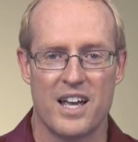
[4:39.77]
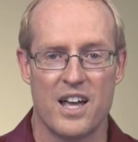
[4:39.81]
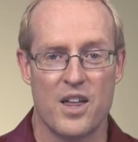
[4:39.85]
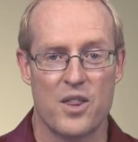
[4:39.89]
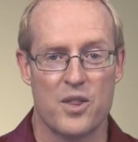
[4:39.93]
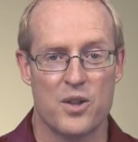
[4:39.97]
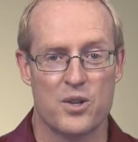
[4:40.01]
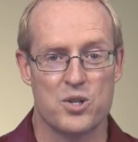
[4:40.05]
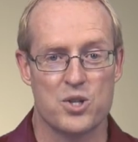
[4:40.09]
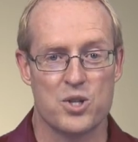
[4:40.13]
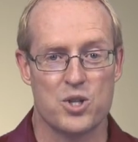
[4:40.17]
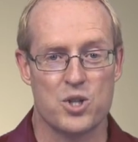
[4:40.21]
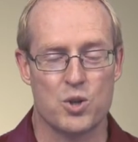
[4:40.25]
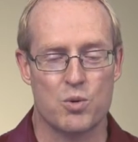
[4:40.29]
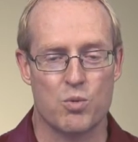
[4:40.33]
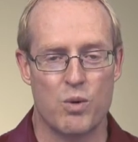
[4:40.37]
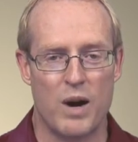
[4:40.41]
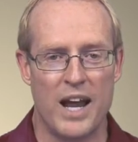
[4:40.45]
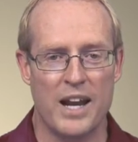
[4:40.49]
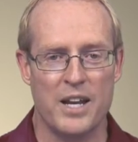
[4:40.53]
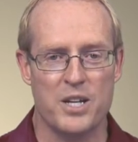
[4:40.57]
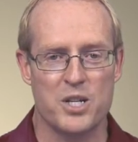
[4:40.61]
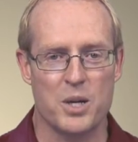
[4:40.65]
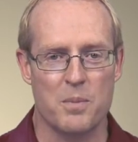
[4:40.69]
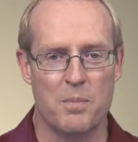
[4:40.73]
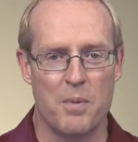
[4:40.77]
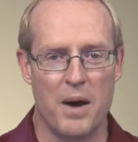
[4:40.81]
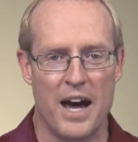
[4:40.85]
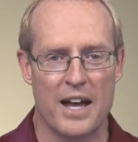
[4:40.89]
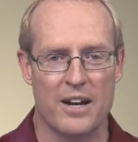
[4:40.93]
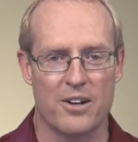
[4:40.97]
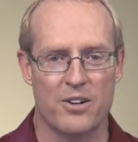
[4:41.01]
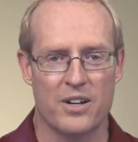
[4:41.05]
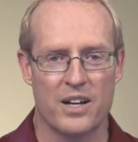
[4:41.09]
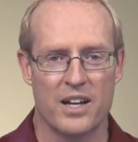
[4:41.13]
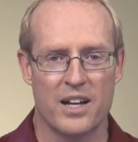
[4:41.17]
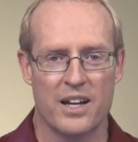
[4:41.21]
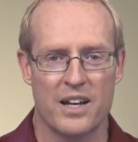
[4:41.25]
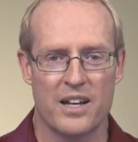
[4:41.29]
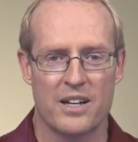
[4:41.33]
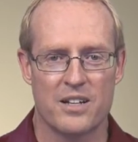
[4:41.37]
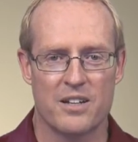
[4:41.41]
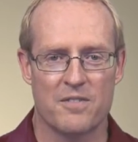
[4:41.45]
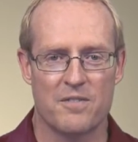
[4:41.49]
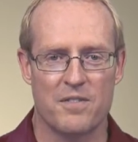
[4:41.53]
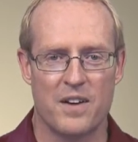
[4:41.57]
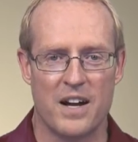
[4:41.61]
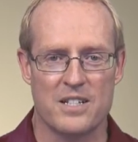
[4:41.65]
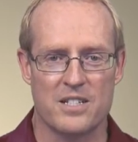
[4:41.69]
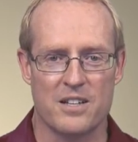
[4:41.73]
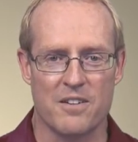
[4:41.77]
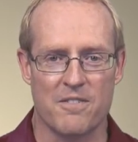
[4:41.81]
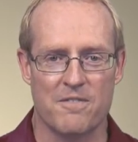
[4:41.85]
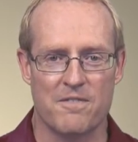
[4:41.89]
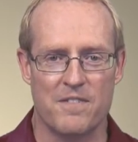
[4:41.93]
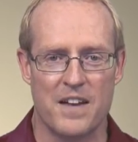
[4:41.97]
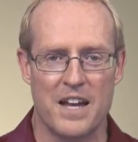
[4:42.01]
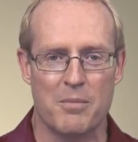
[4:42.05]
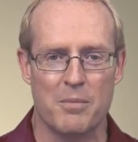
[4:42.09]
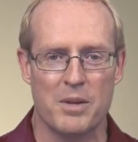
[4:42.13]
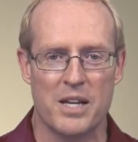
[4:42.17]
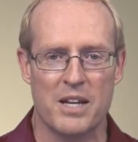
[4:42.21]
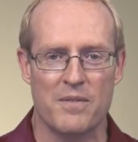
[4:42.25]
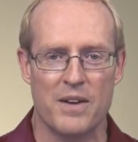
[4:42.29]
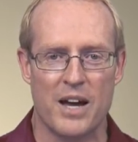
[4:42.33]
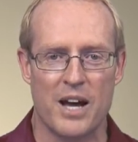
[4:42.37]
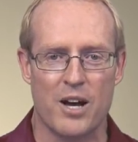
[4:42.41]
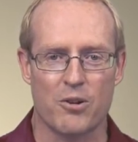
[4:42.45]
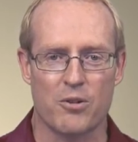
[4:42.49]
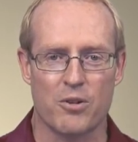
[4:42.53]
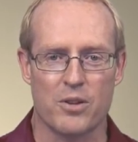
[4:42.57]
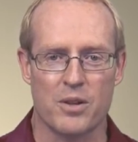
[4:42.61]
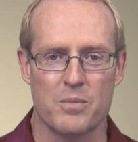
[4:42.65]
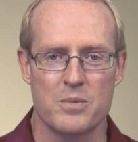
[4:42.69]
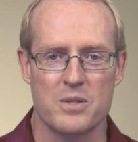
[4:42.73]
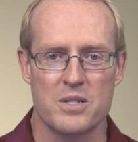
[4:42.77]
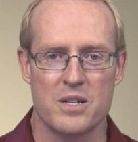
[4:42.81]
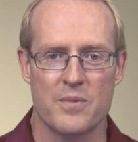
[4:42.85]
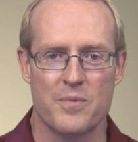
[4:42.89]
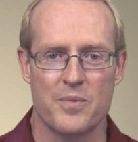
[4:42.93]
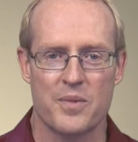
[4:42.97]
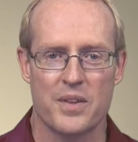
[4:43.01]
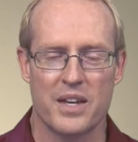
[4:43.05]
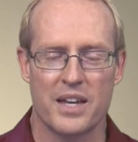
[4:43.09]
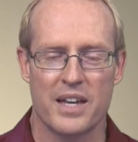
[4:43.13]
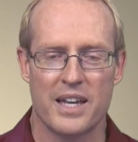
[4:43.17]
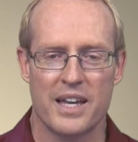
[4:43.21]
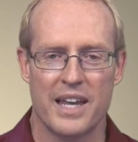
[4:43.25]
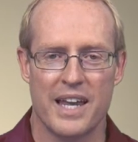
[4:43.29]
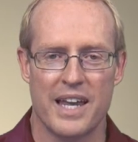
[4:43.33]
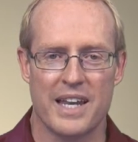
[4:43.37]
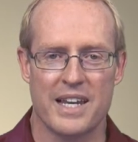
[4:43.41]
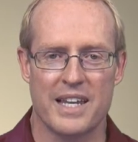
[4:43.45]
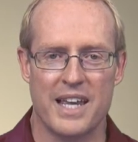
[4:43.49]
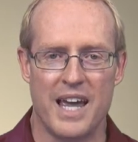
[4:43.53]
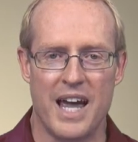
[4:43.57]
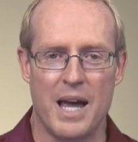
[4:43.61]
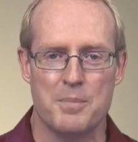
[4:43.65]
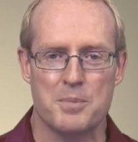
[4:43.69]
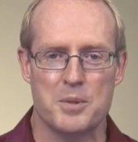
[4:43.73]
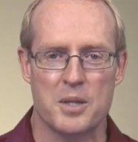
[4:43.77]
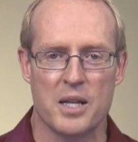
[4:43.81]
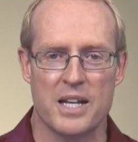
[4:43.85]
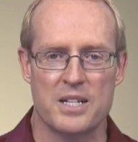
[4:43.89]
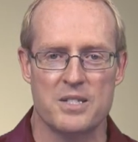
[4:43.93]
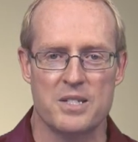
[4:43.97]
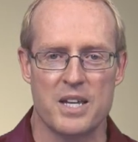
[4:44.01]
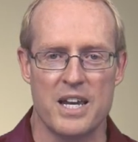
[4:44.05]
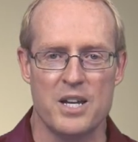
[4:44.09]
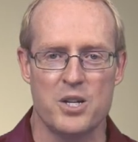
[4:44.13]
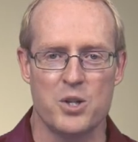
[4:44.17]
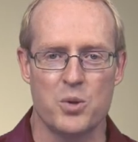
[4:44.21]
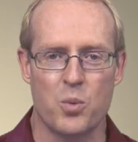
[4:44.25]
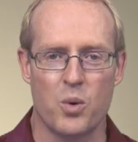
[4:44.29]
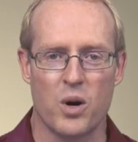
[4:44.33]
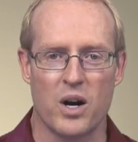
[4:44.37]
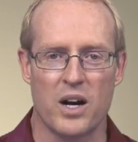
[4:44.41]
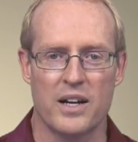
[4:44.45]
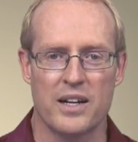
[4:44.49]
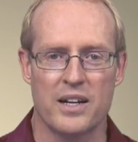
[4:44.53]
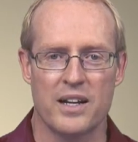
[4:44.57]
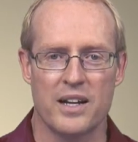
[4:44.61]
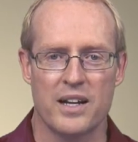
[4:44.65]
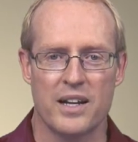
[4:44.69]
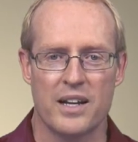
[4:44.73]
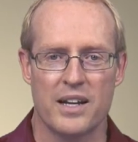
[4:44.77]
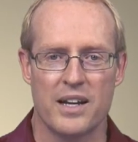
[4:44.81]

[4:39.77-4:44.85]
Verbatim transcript: The strategy pattern defines a family of algorithms, encapsulates each one,